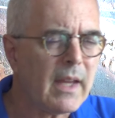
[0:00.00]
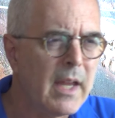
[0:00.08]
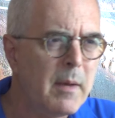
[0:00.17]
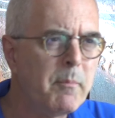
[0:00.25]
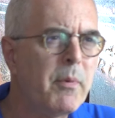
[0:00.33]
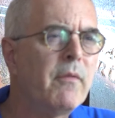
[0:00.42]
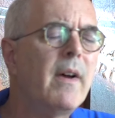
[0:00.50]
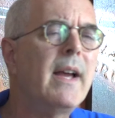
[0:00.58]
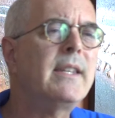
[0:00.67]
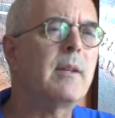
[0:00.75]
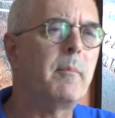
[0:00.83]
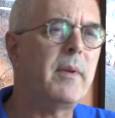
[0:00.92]
it
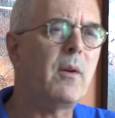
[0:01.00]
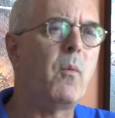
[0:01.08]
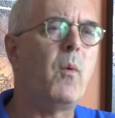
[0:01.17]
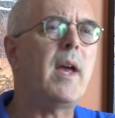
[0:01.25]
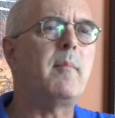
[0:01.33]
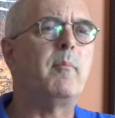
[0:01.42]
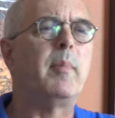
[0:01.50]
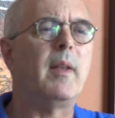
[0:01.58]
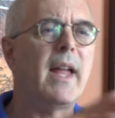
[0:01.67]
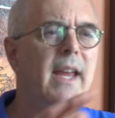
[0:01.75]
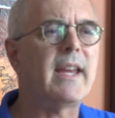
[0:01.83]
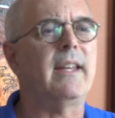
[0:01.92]
provides a big wet
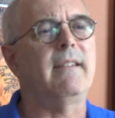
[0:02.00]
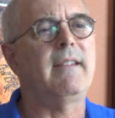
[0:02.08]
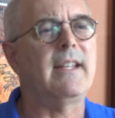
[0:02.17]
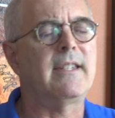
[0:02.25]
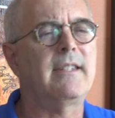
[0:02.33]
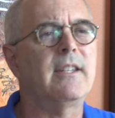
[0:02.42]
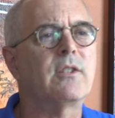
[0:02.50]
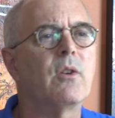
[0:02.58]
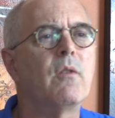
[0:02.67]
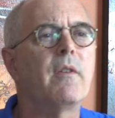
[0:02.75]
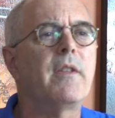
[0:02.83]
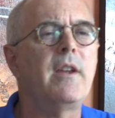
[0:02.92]
blanket that sits
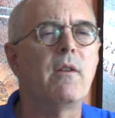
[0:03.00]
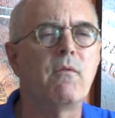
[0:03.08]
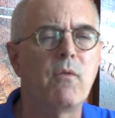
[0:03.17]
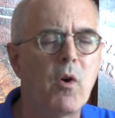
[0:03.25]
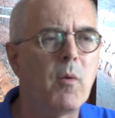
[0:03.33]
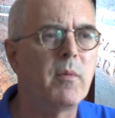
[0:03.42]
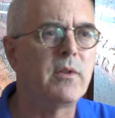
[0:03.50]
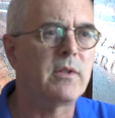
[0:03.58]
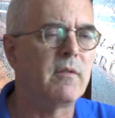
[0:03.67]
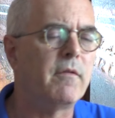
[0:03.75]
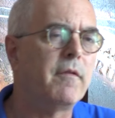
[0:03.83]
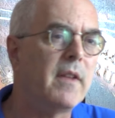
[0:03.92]
over the aromas
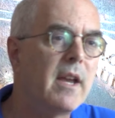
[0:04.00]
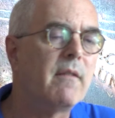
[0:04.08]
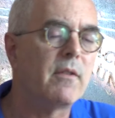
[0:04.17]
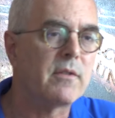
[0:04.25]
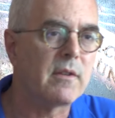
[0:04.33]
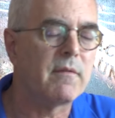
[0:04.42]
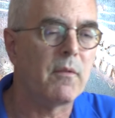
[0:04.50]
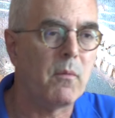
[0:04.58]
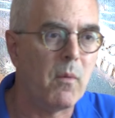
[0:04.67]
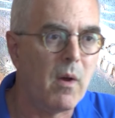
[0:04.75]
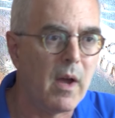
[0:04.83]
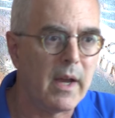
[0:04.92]
and flavors of the
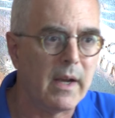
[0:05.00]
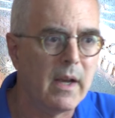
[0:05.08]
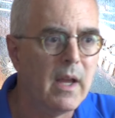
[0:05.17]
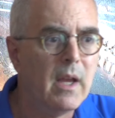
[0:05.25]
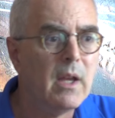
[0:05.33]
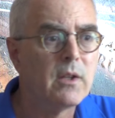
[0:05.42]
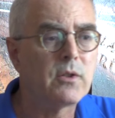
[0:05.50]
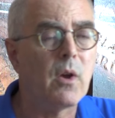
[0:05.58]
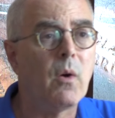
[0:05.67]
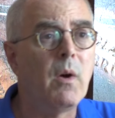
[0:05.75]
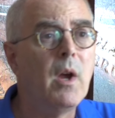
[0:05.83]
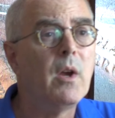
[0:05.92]
wine.
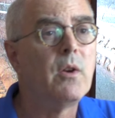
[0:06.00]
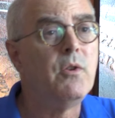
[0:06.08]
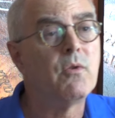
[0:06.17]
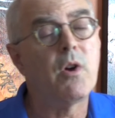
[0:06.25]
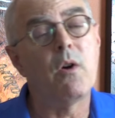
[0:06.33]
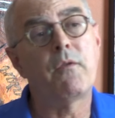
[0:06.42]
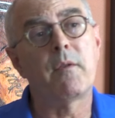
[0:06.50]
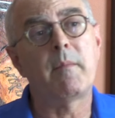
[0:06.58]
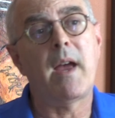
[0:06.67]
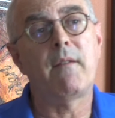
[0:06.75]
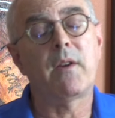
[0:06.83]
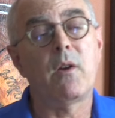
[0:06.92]
So you go from
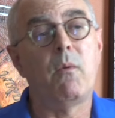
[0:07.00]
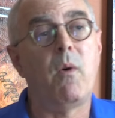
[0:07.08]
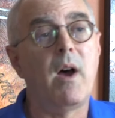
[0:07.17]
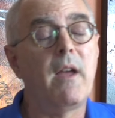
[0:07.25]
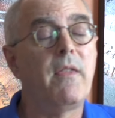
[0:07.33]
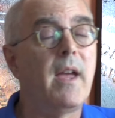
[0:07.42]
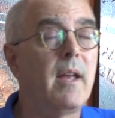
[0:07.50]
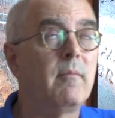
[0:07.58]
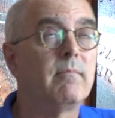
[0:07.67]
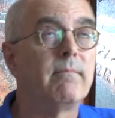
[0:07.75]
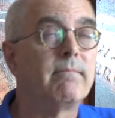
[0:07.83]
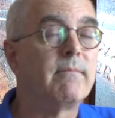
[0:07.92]
having a wine that
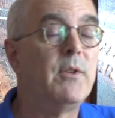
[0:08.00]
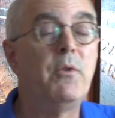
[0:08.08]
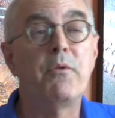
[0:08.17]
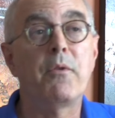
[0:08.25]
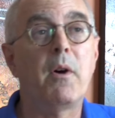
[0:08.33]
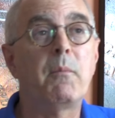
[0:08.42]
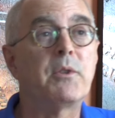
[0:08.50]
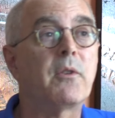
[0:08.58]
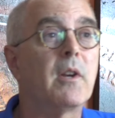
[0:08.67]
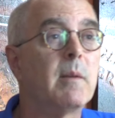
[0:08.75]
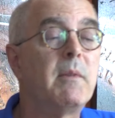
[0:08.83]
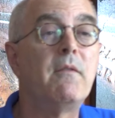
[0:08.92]
you thought was
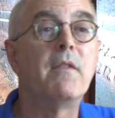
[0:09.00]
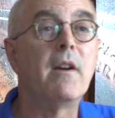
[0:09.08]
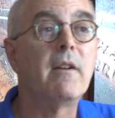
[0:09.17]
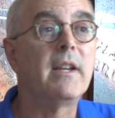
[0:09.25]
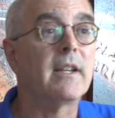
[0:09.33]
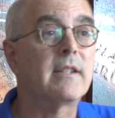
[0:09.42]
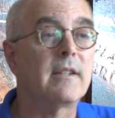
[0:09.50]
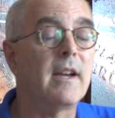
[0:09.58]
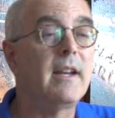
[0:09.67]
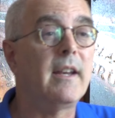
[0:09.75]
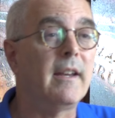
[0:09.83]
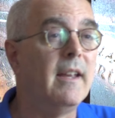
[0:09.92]
going to be very
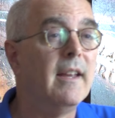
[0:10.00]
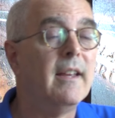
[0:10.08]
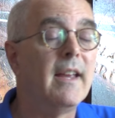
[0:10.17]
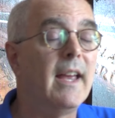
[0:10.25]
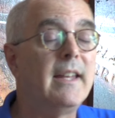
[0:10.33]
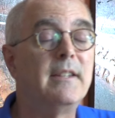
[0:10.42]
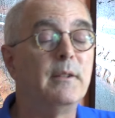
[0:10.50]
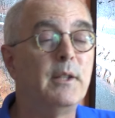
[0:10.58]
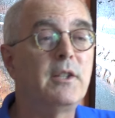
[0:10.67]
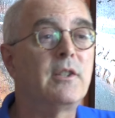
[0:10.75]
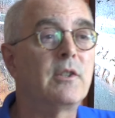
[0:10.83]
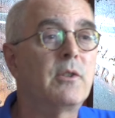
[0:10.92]
exciting and
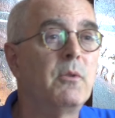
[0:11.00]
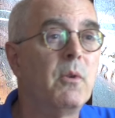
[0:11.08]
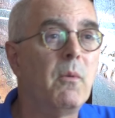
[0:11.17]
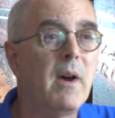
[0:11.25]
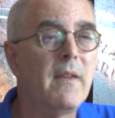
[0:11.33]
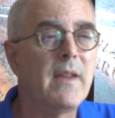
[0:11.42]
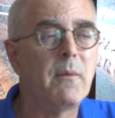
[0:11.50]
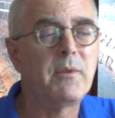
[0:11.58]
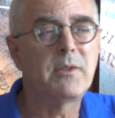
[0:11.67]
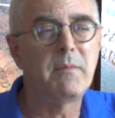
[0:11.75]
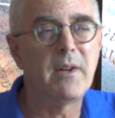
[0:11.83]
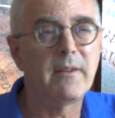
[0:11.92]
delicious to a wine that
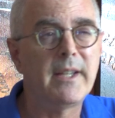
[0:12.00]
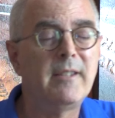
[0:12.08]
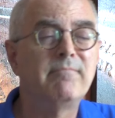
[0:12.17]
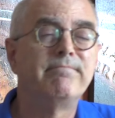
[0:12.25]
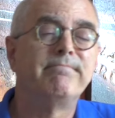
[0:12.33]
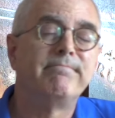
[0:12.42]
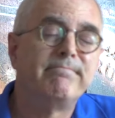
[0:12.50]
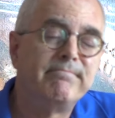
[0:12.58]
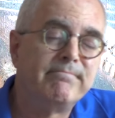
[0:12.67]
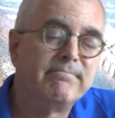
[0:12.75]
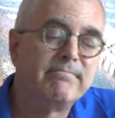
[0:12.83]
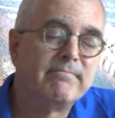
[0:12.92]
was merely
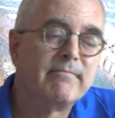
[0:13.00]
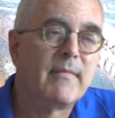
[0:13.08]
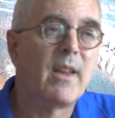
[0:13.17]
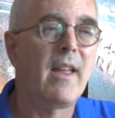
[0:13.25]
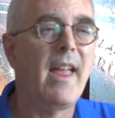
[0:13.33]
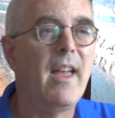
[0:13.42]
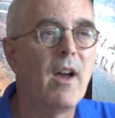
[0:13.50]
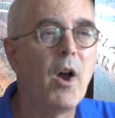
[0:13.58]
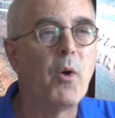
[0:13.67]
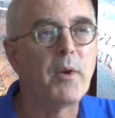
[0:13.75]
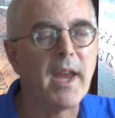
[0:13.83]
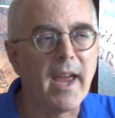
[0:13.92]

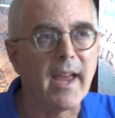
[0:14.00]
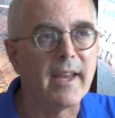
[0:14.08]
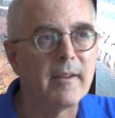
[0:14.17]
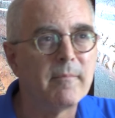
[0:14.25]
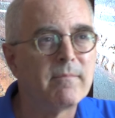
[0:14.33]
okay.